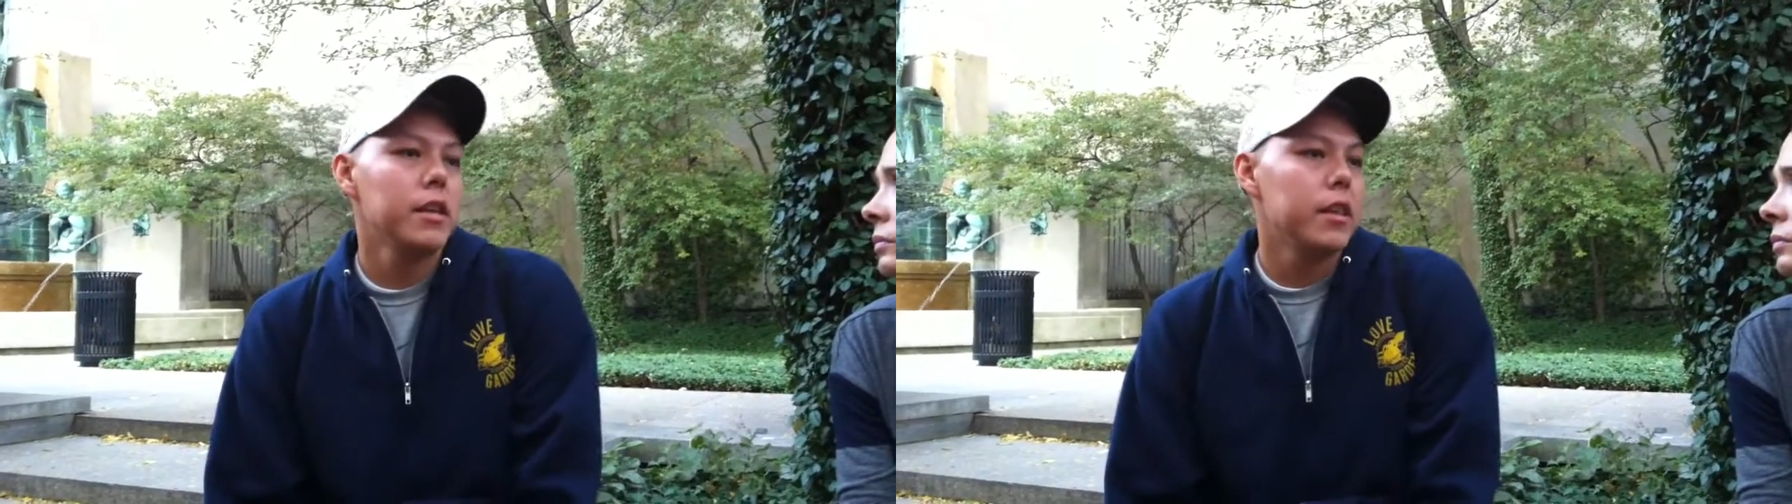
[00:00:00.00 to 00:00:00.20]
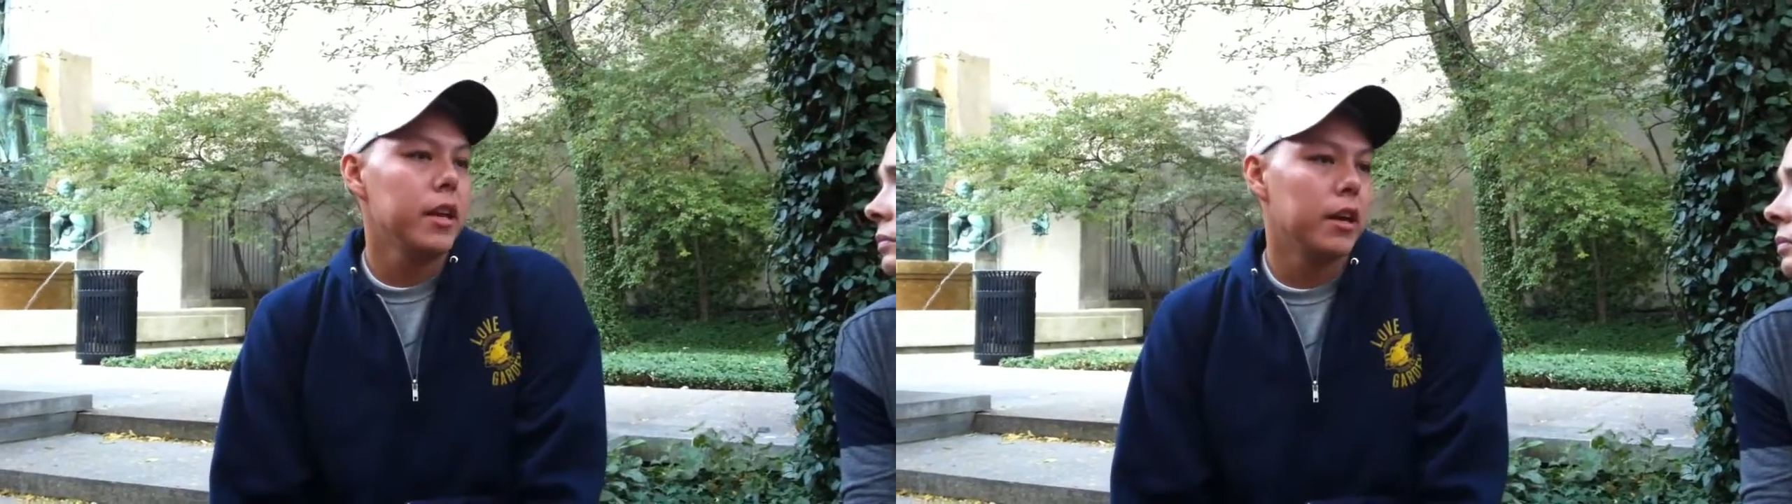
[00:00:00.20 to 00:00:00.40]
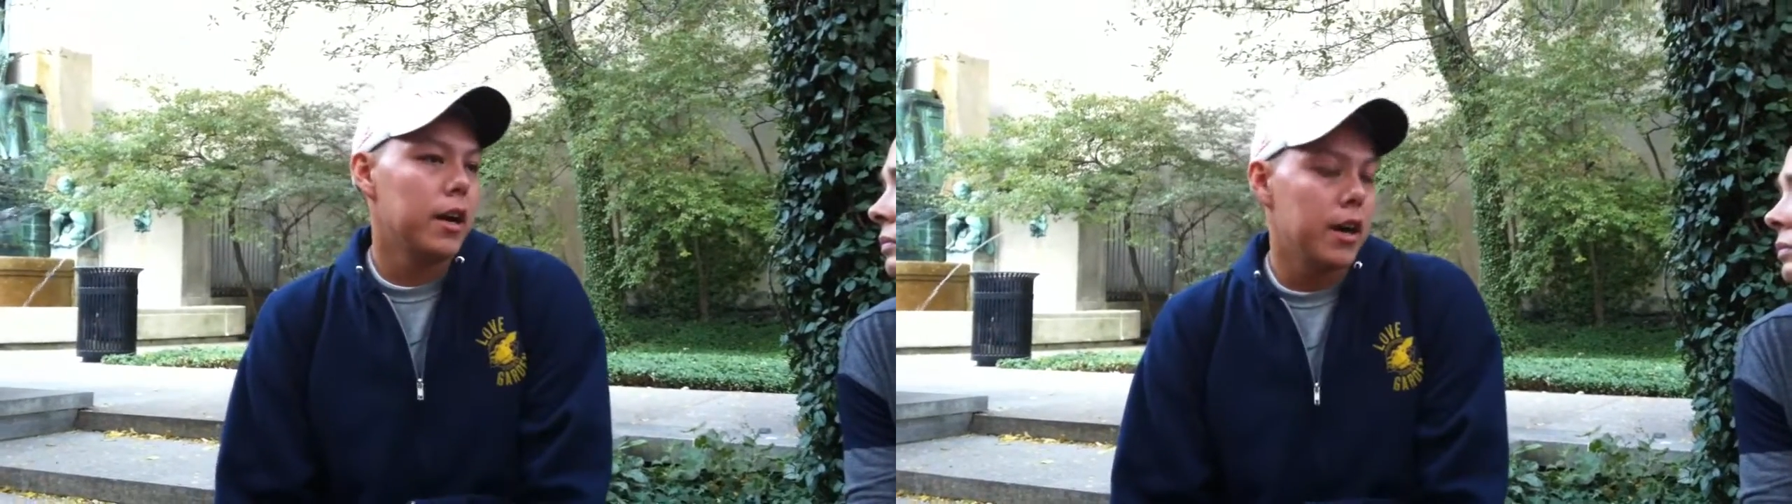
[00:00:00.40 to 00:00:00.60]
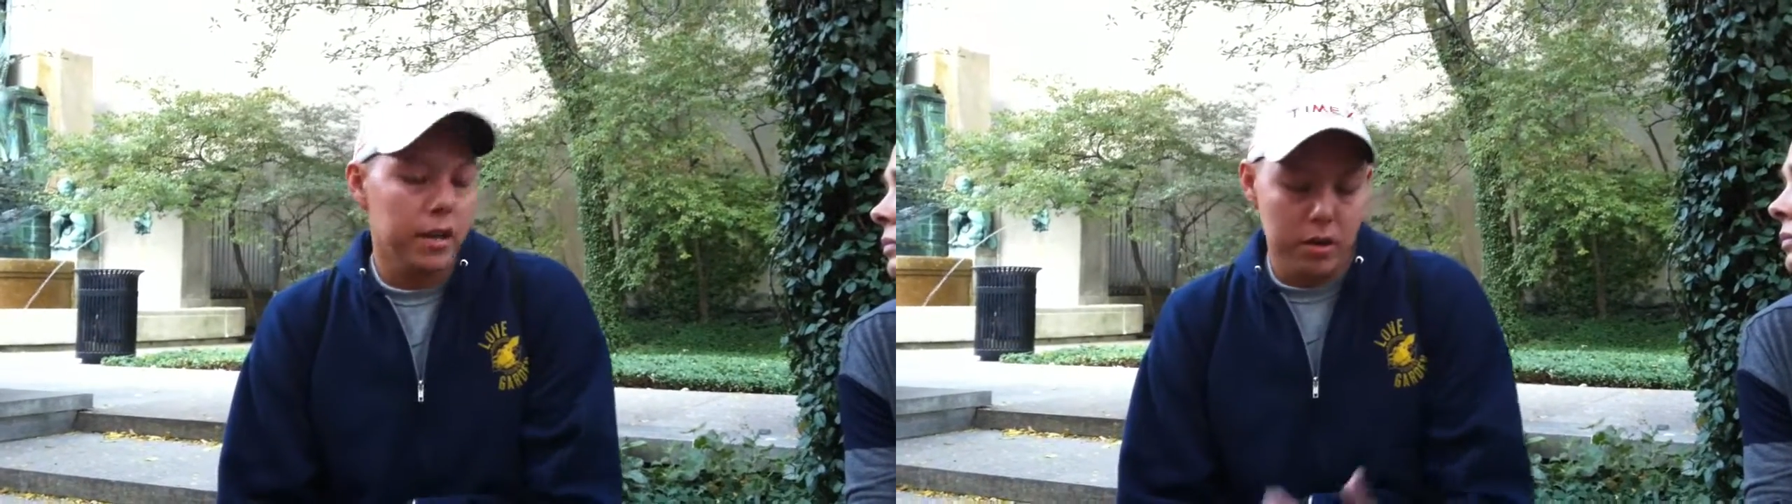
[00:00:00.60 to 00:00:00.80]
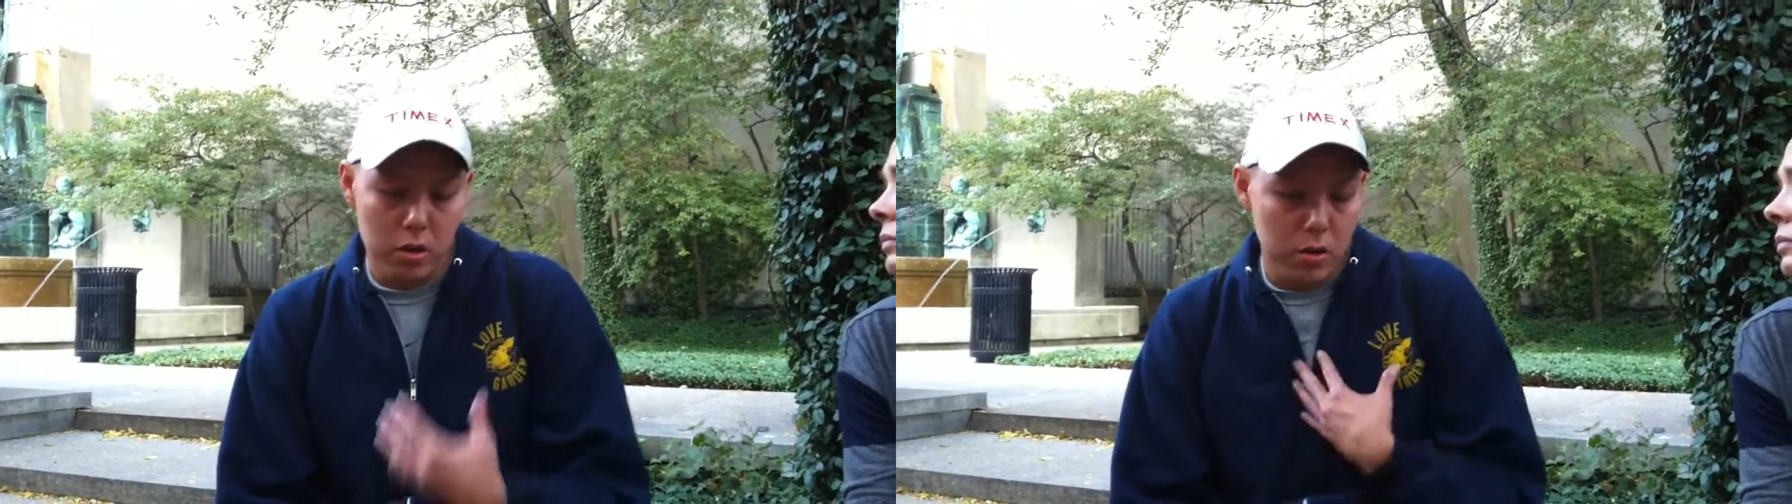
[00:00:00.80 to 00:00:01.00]
thing.
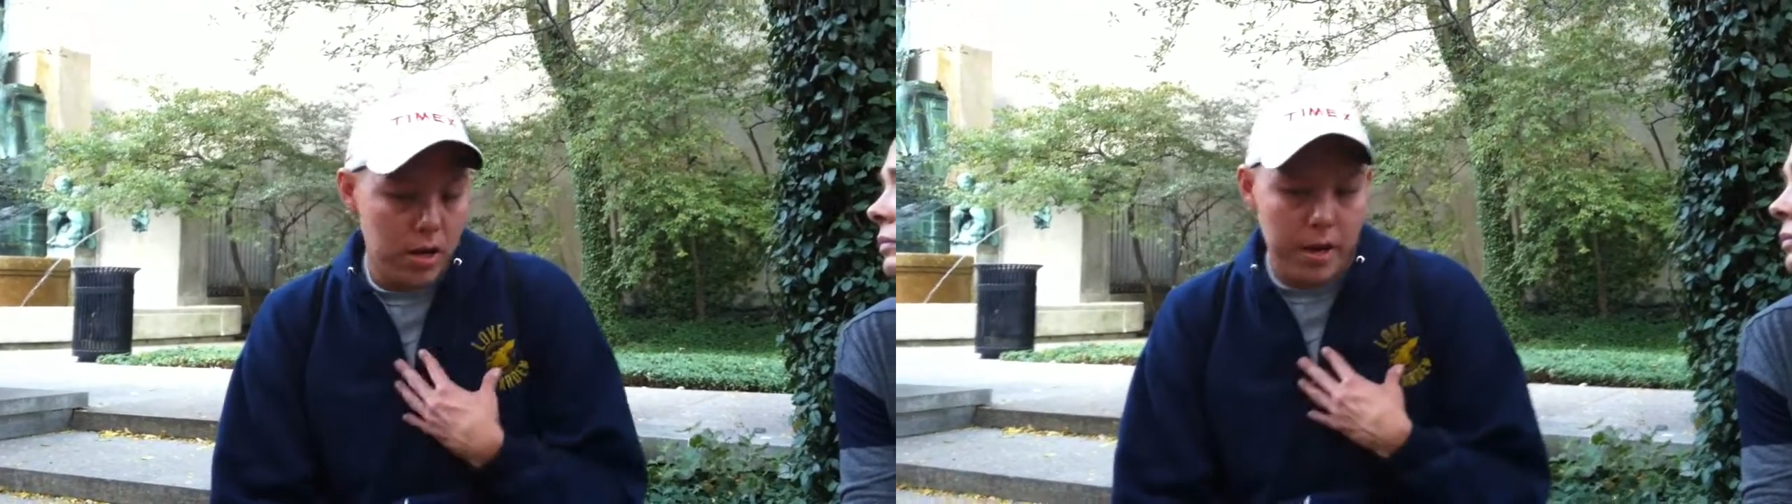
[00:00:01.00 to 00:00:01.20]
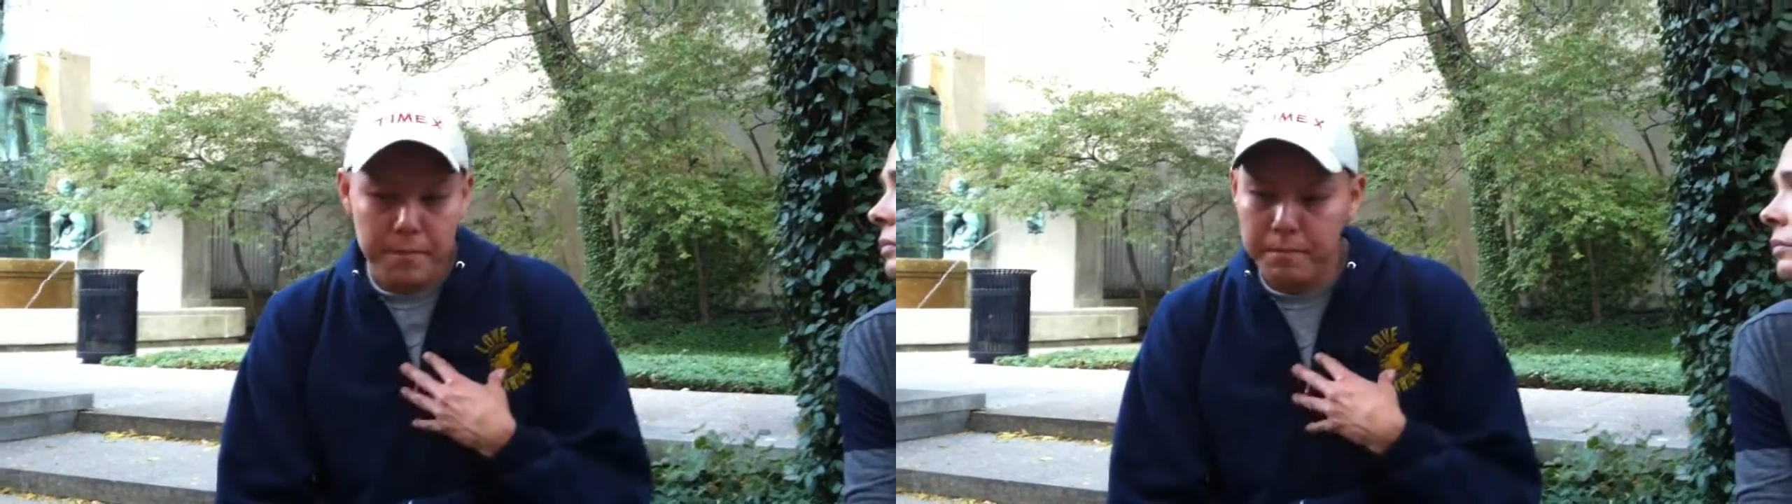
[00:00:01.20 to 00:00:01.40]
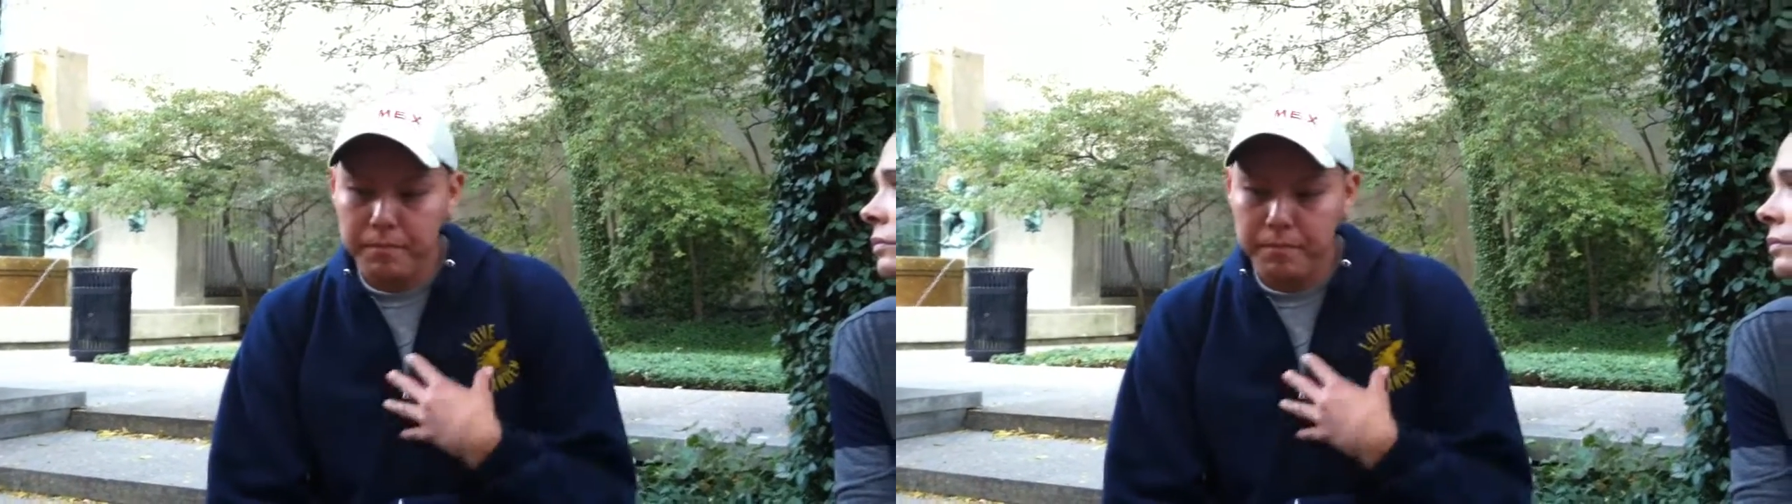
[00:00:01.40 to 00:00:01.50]
I'm